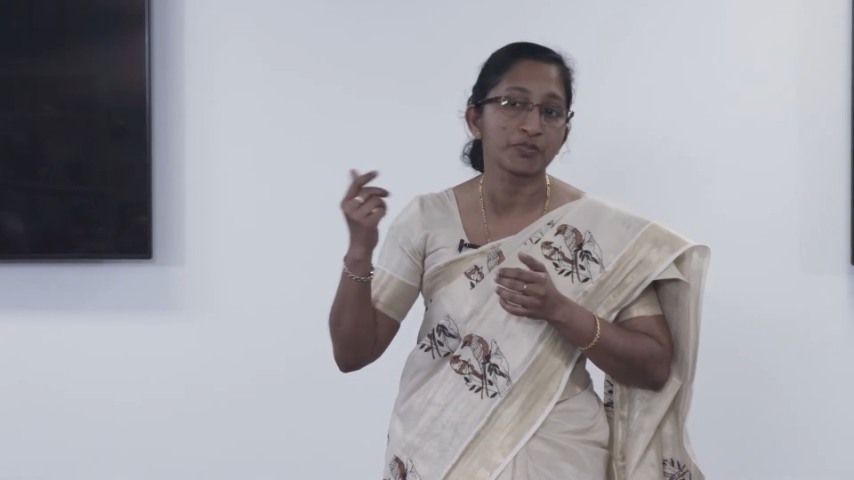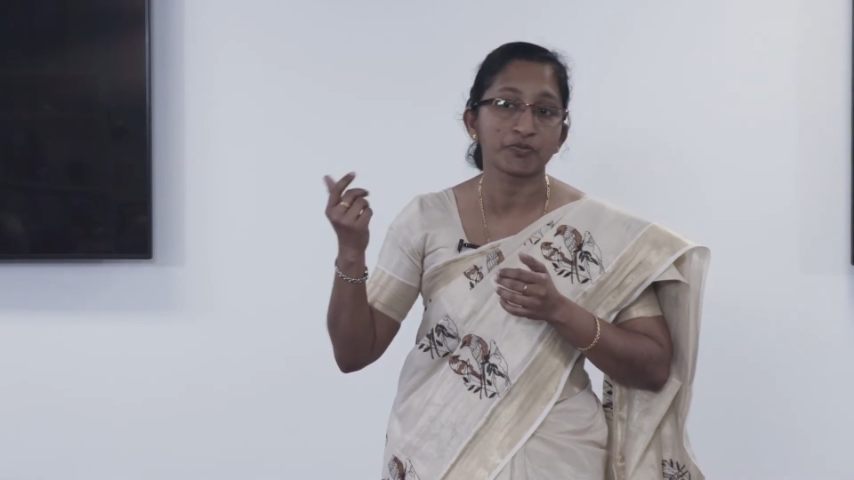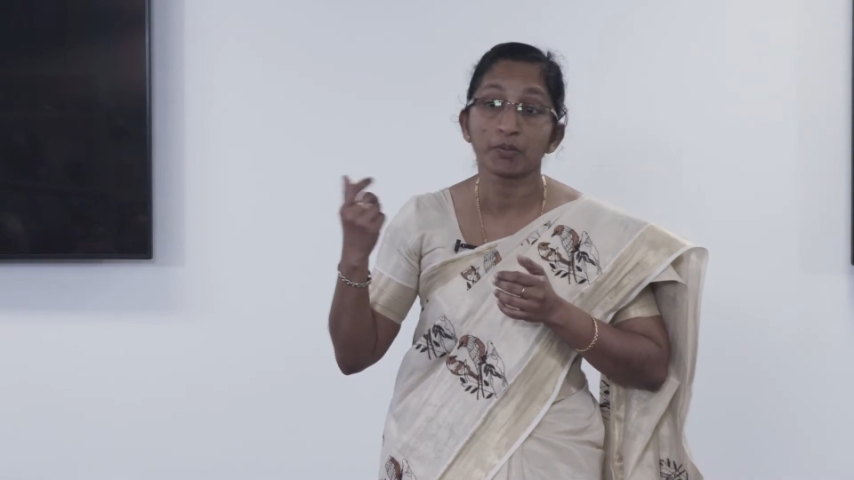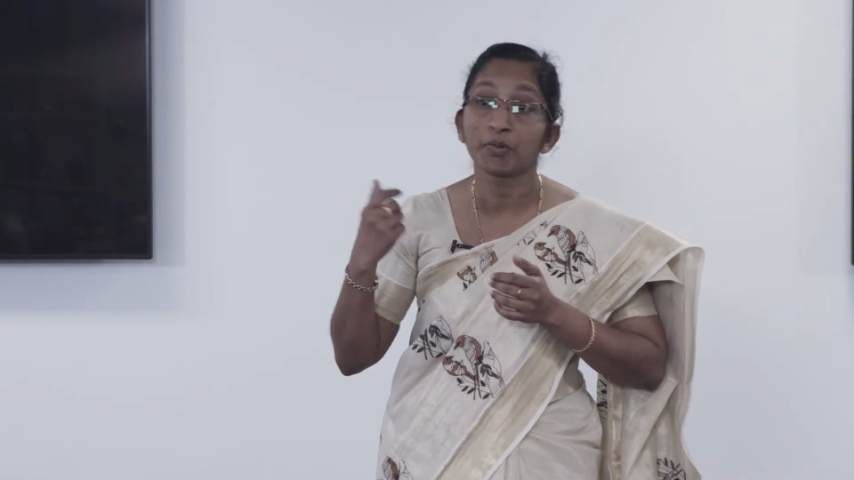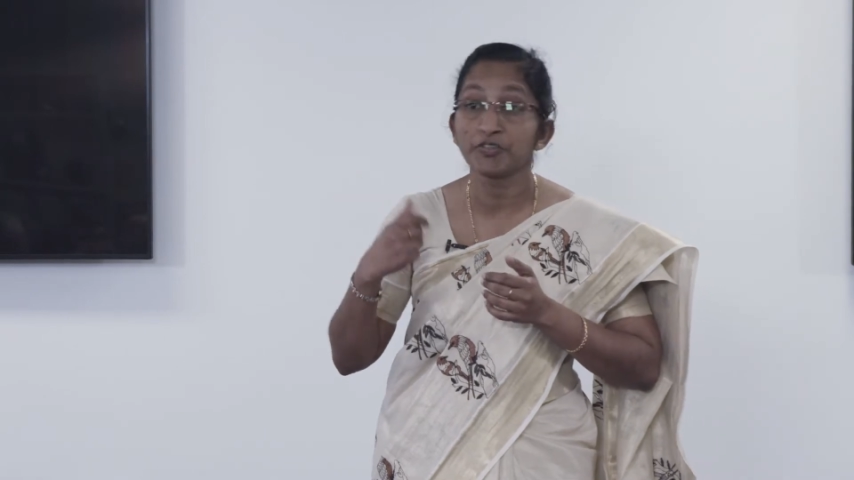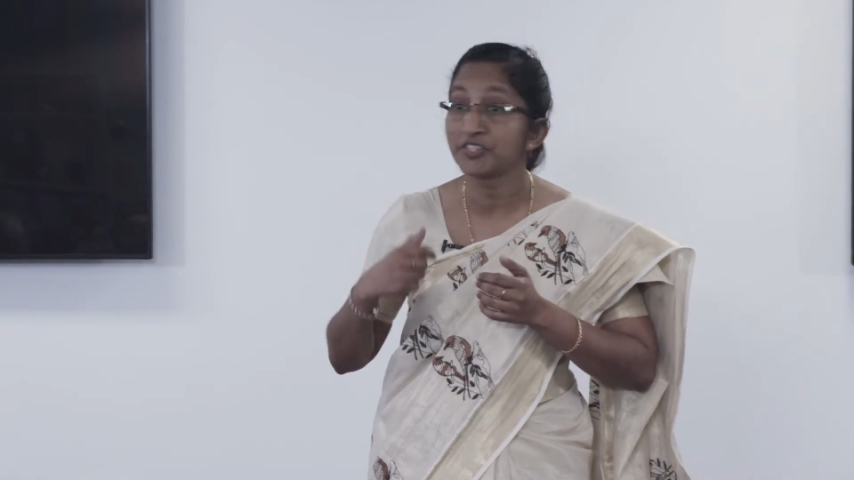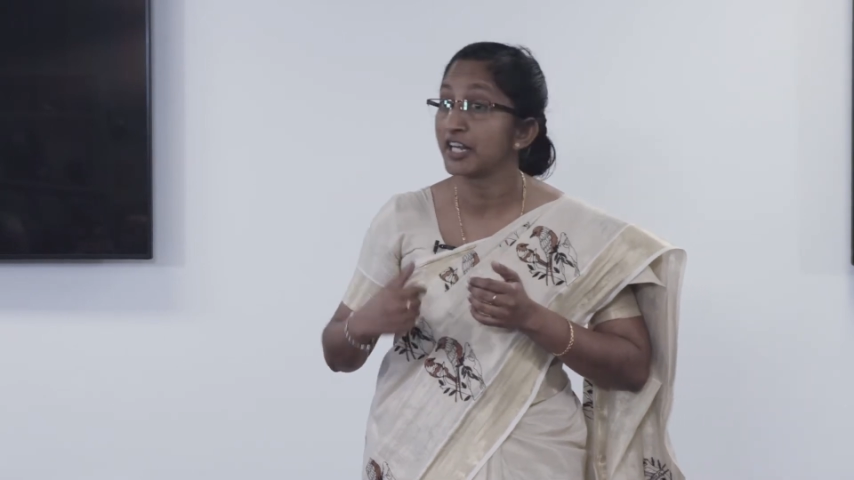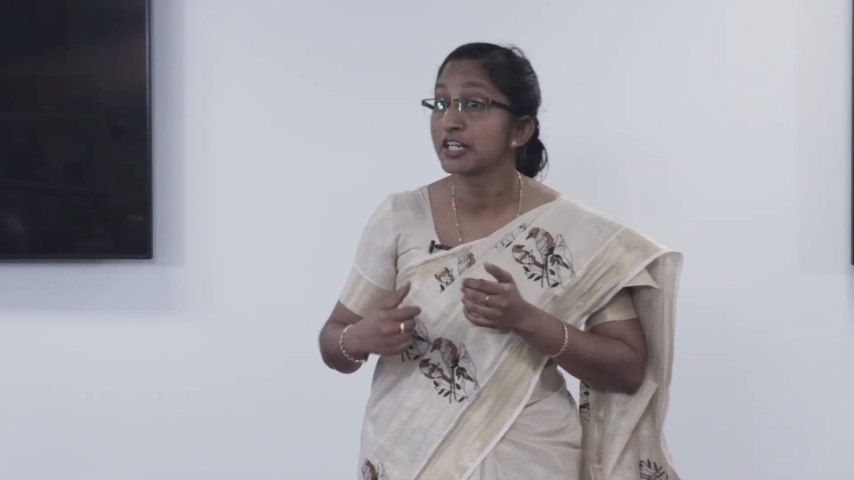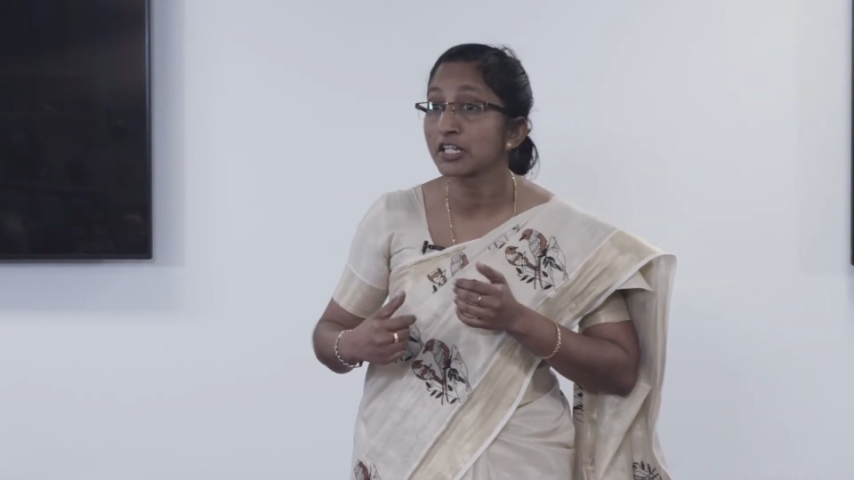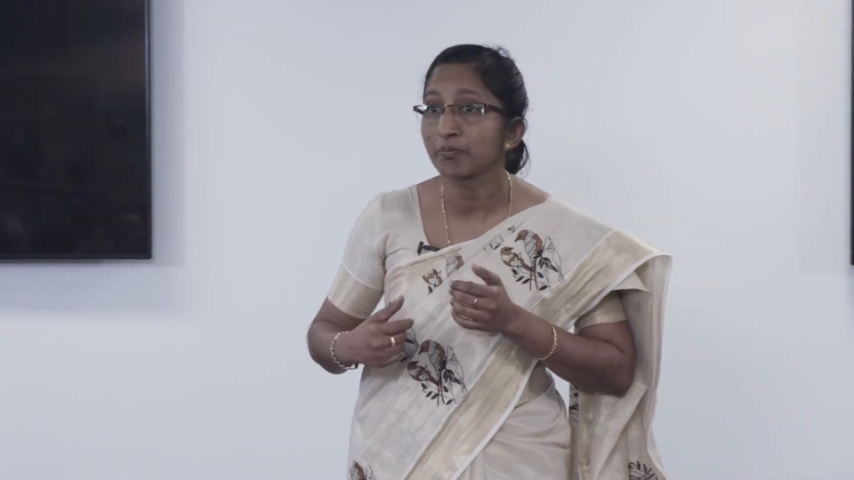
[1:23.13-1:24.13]
from our
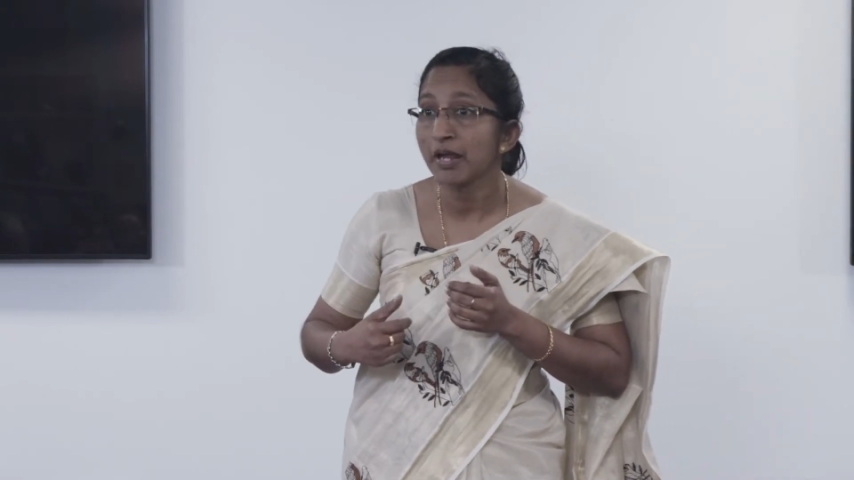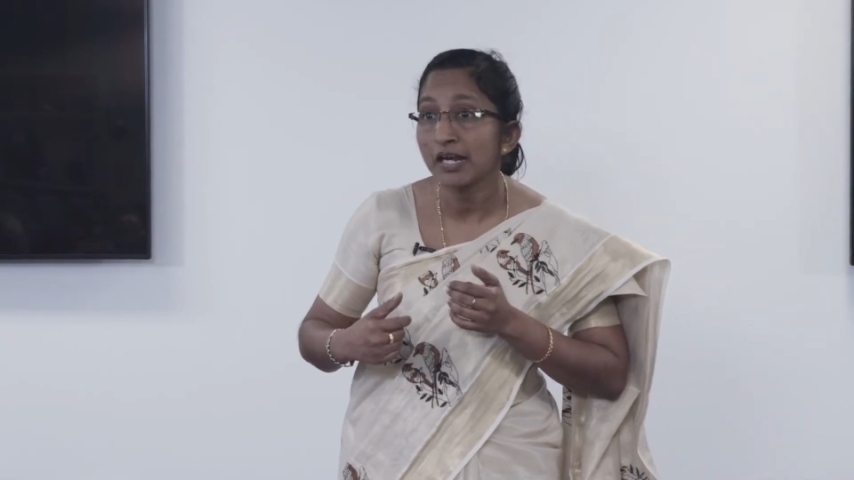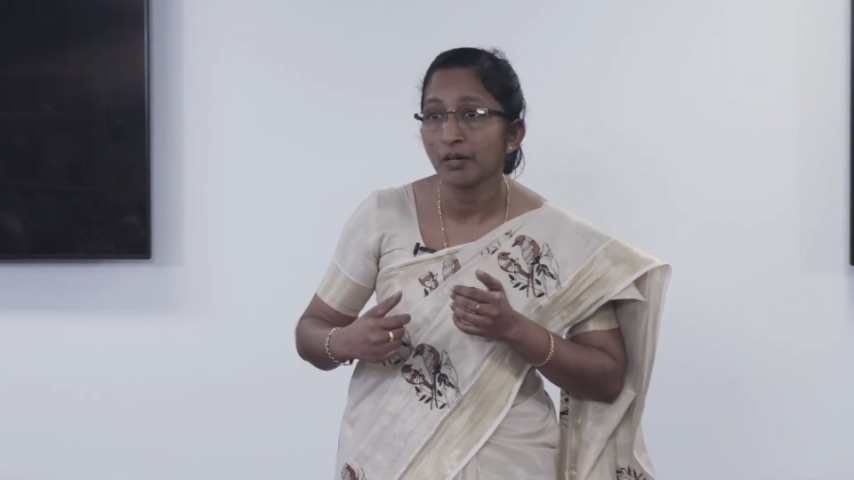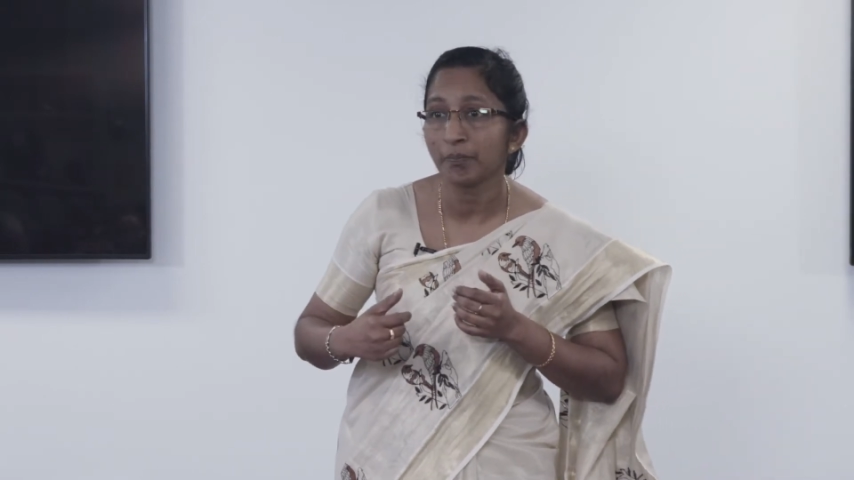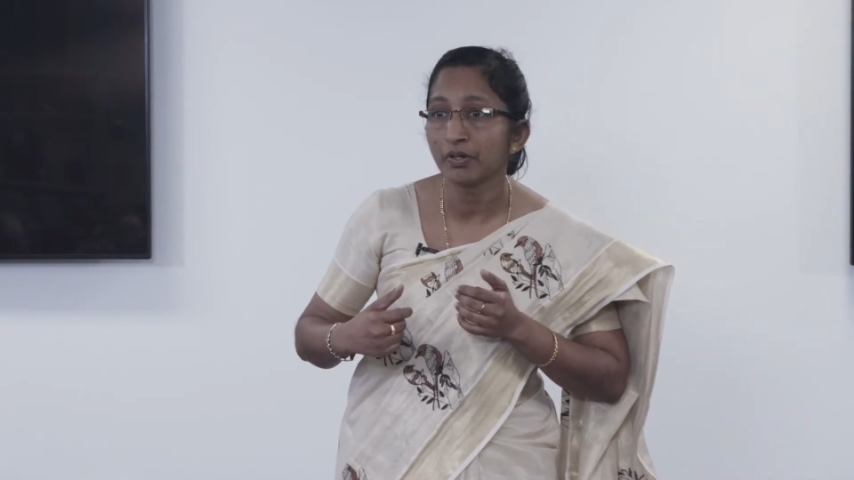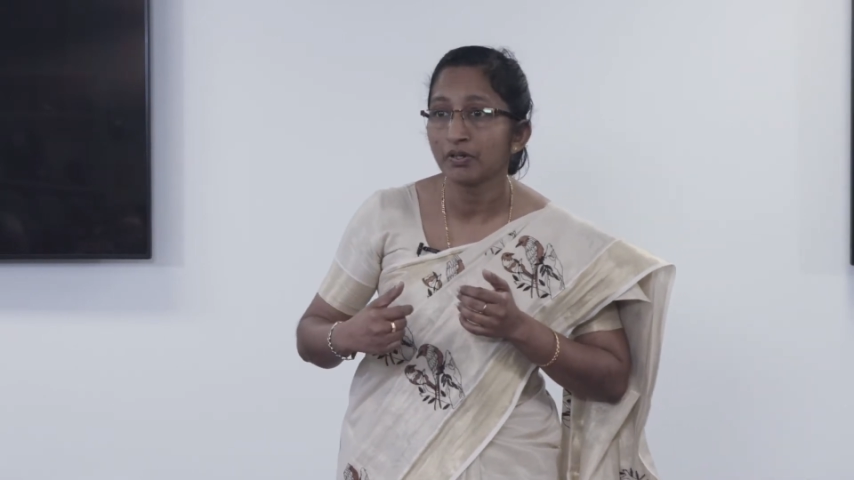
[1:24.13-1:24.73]
genetic makeup,